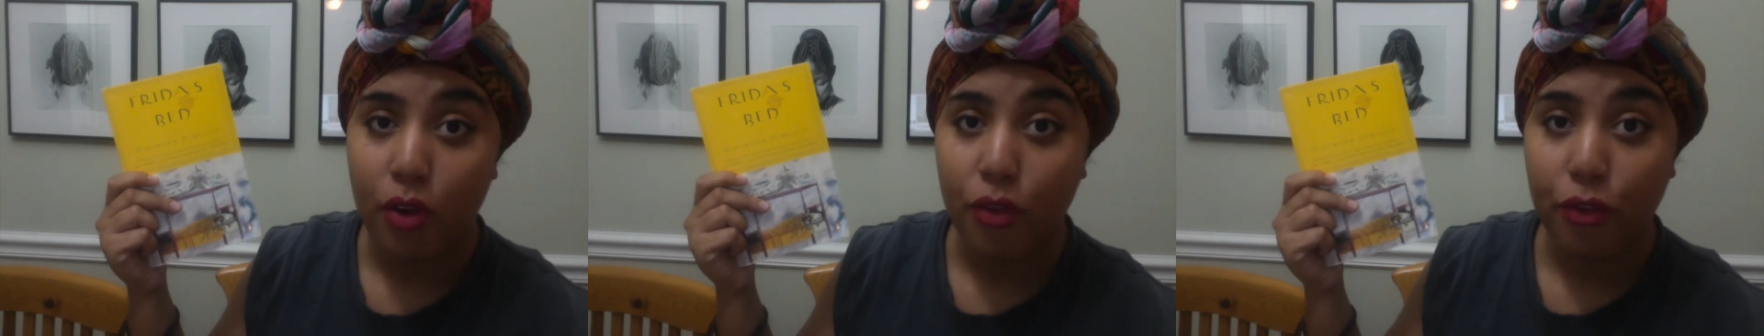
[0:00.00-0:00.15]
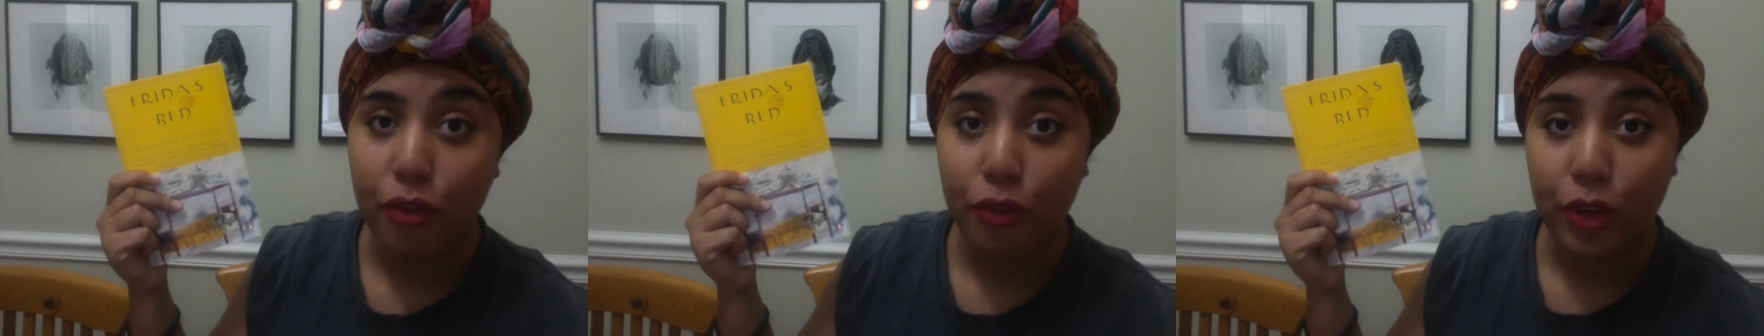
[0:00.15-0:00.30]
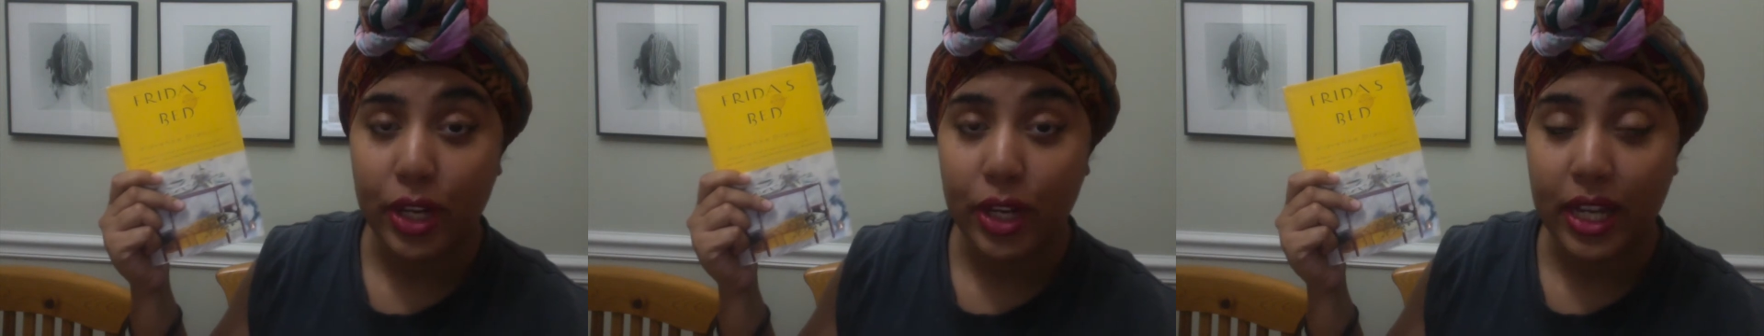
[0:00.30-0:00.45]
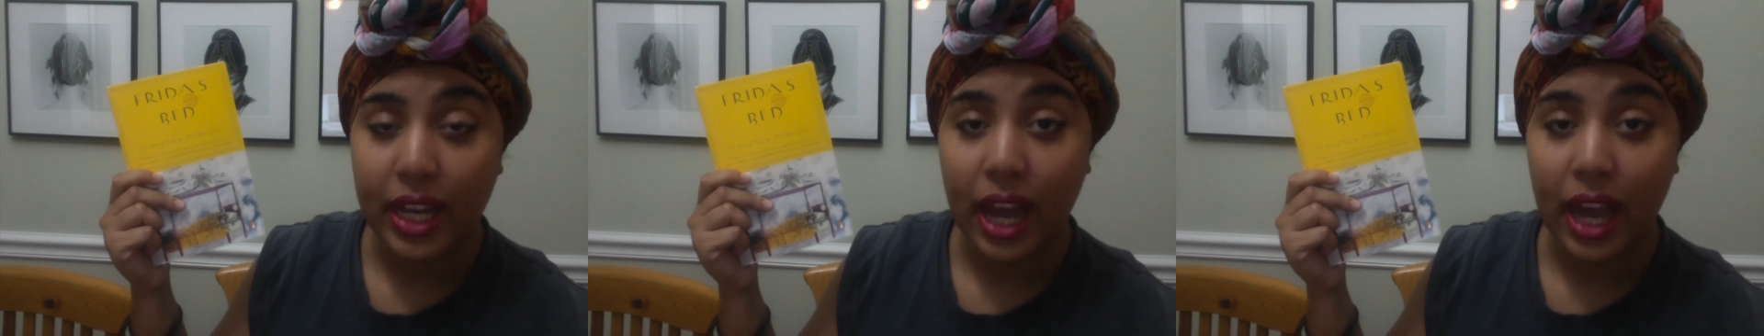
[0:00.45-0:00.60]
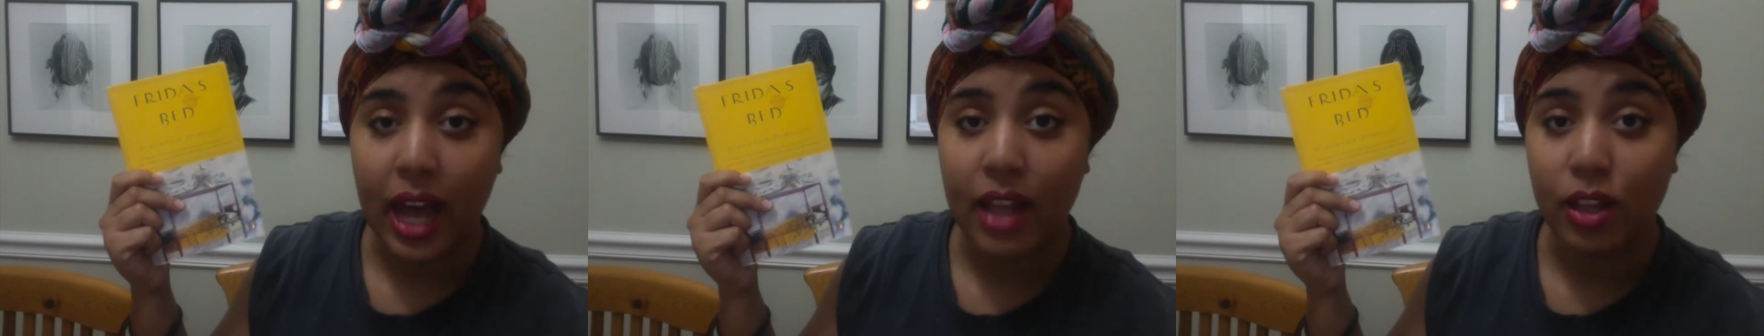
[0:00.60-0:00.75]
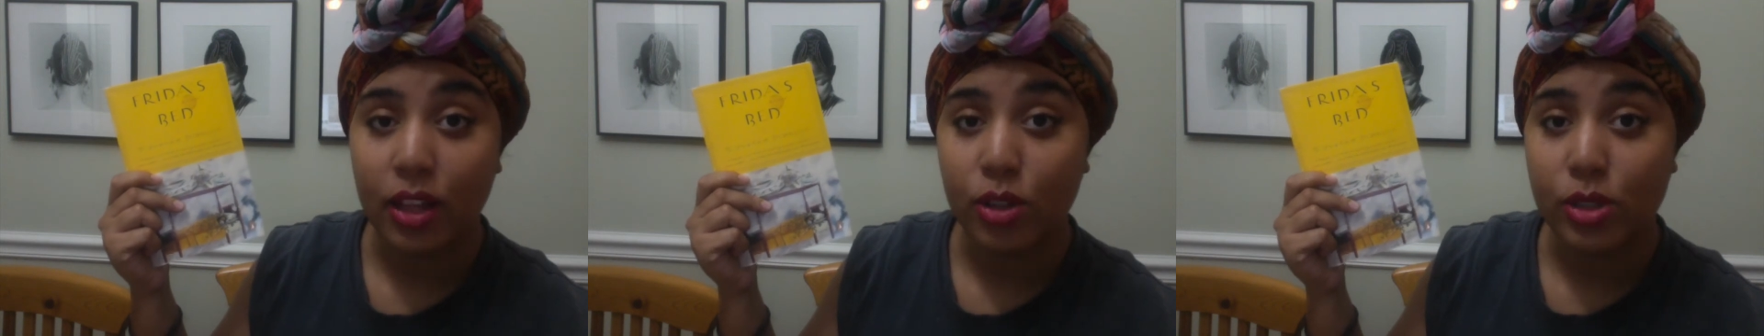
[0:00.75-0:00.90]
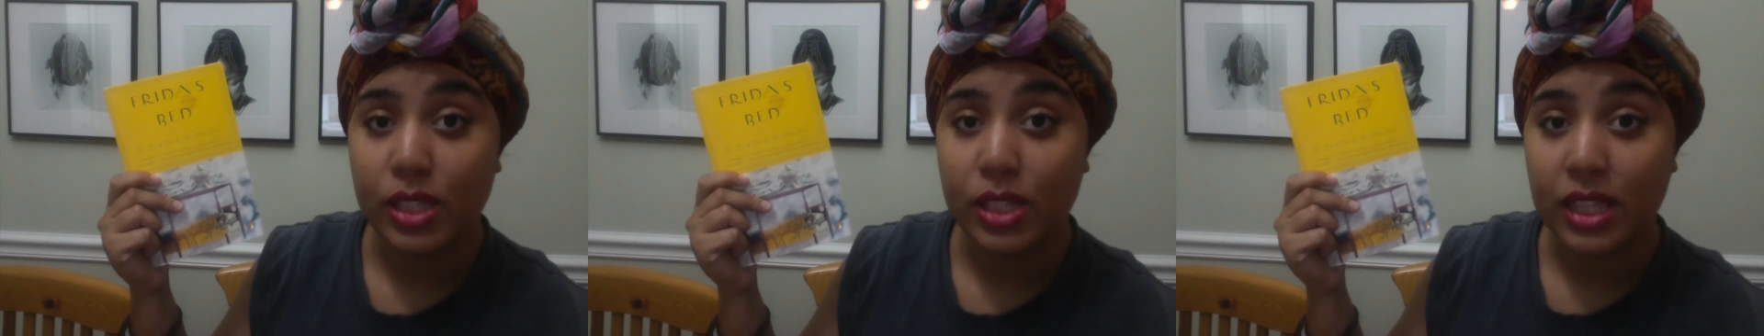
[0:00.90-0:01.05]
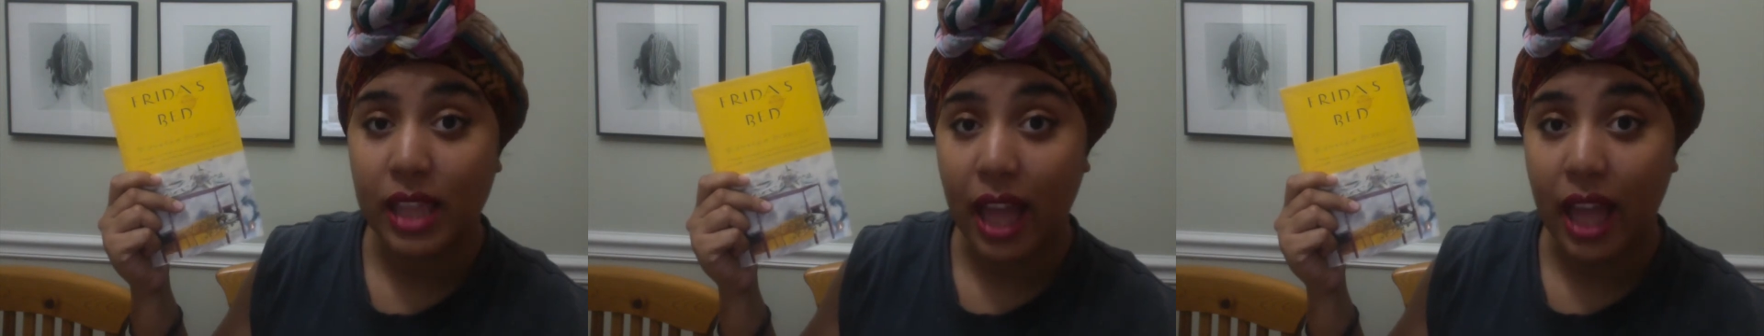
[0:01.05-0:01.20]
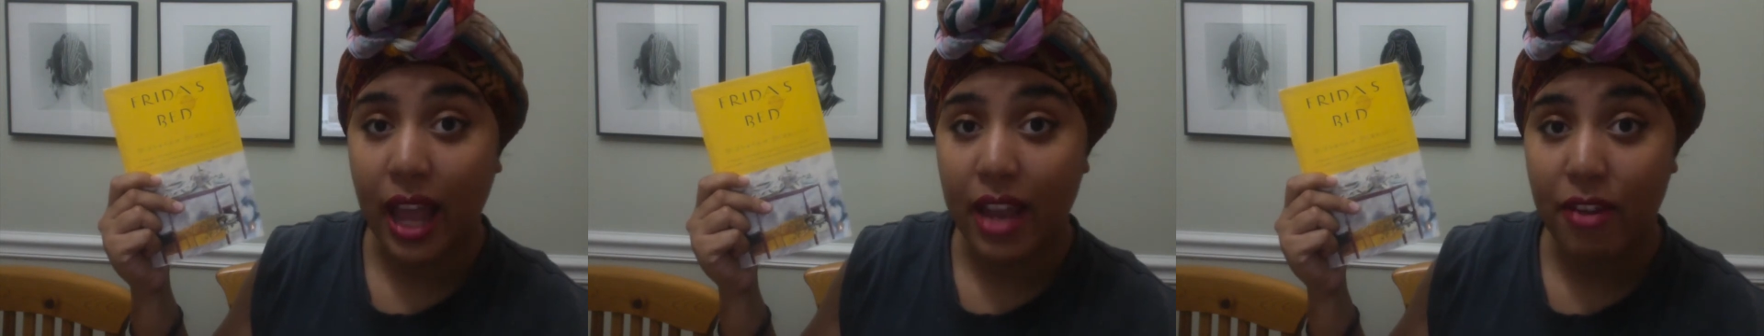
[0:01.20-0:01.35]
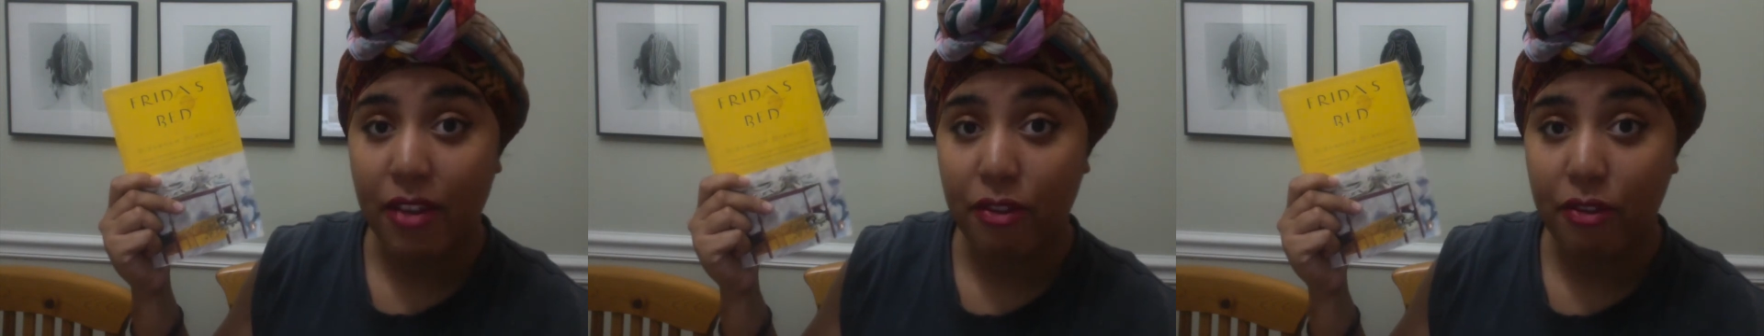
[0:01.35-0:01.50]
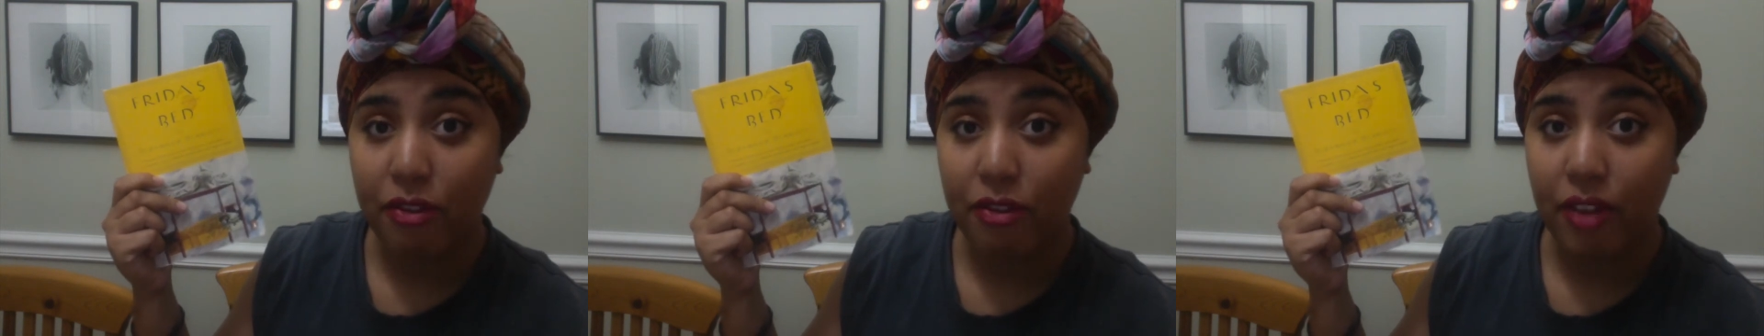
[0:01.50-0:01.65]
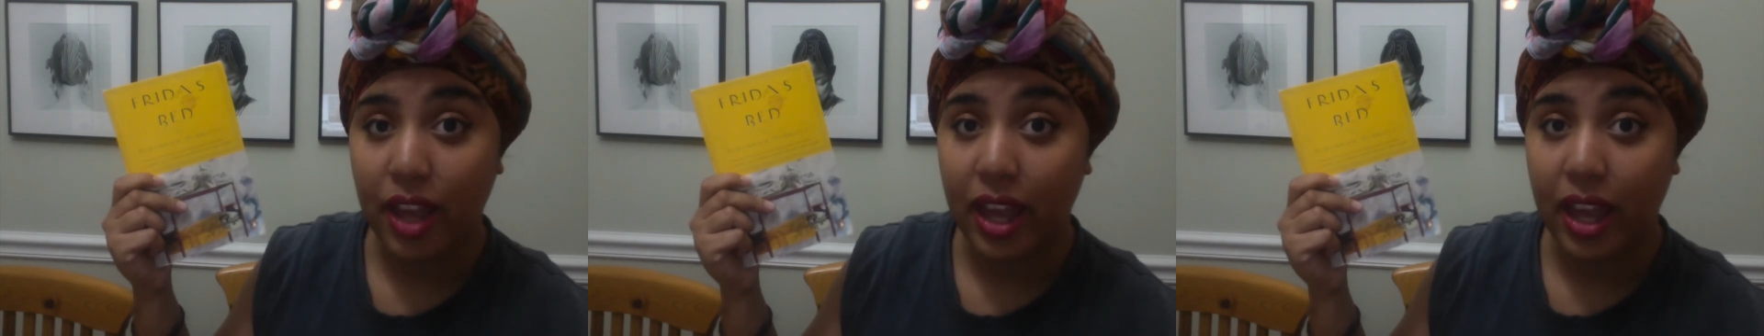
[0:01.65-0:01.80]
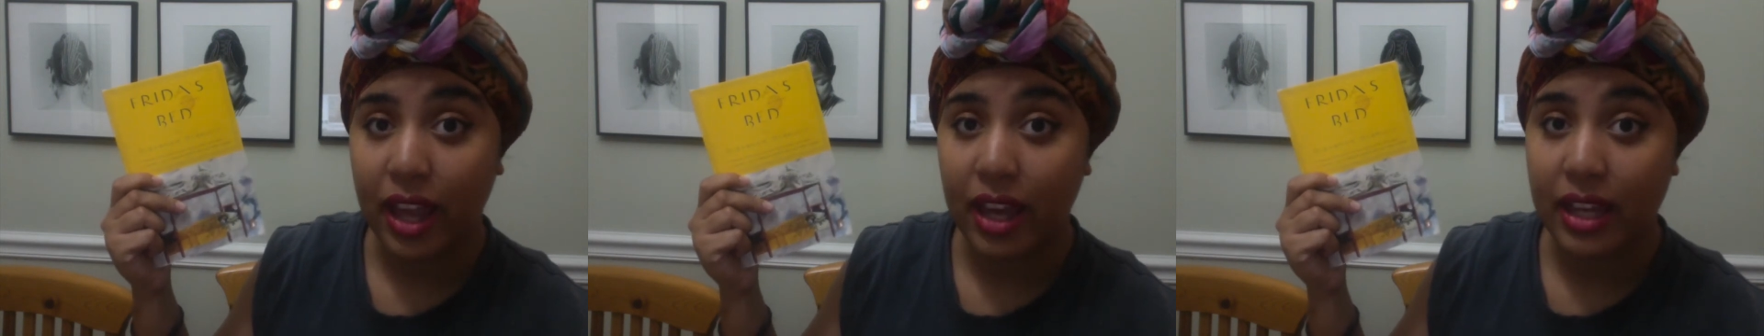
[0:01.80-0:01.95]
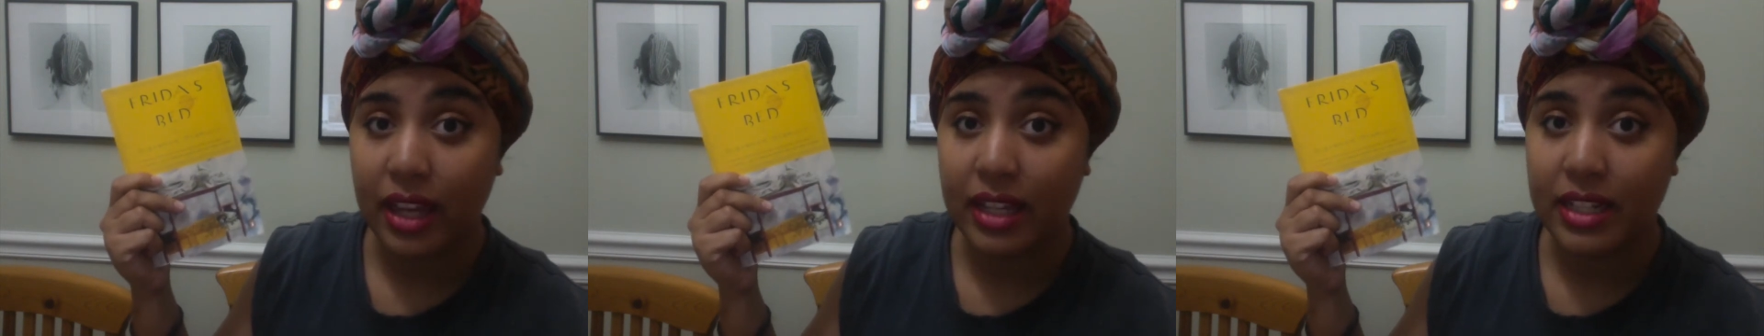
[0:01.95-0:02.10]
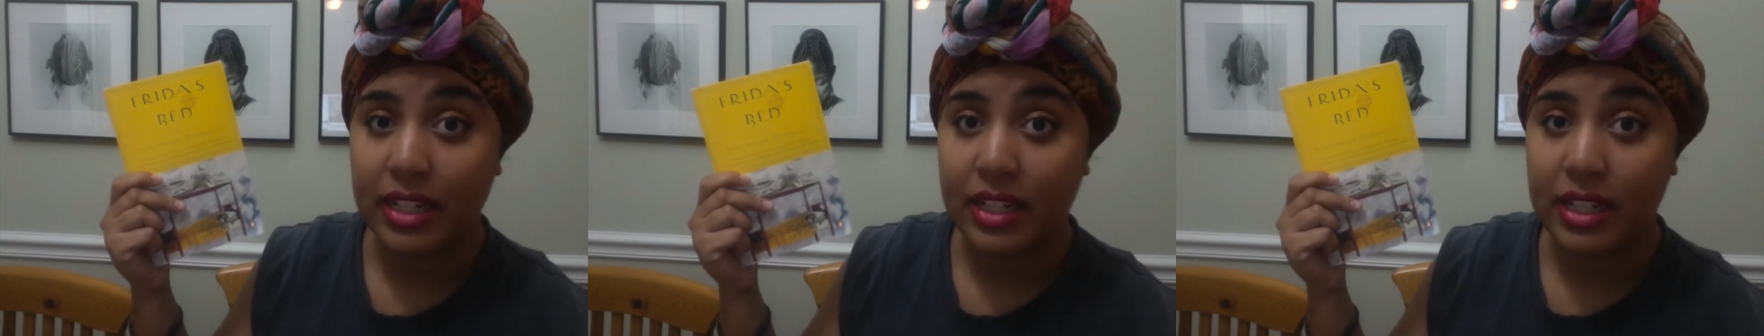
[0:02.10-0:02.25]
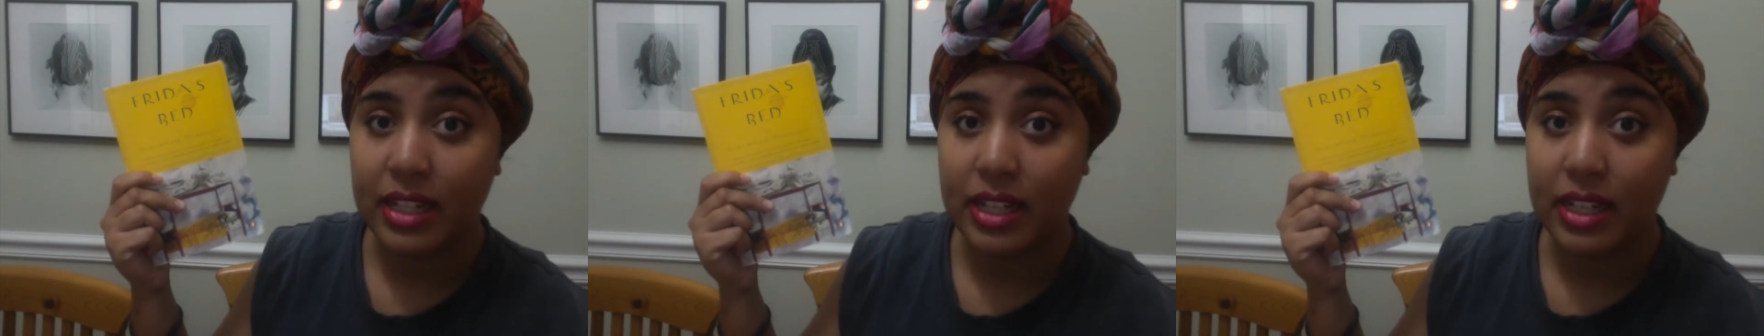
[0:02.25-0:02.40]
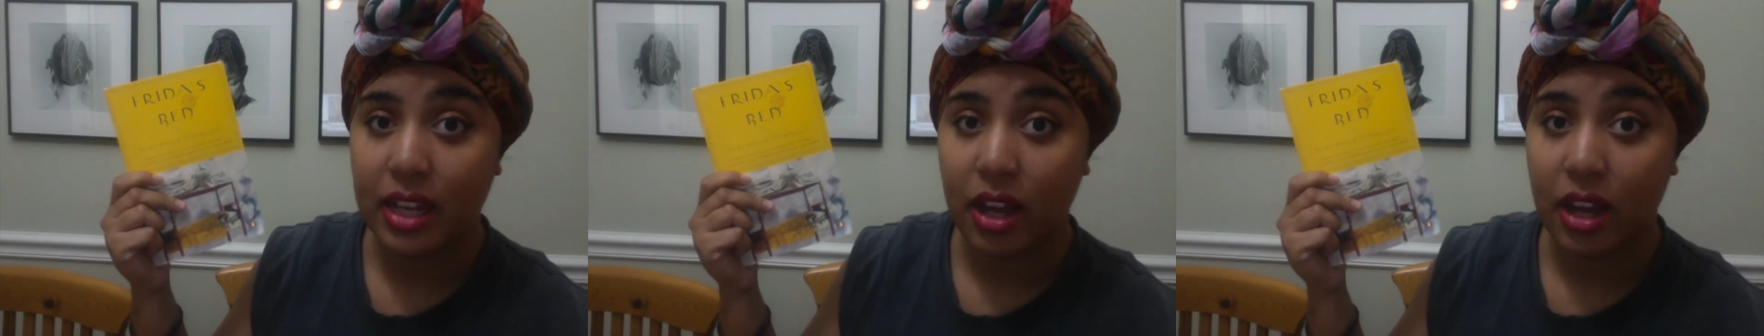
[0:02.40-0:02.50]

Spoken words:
Frida Kahlo's life and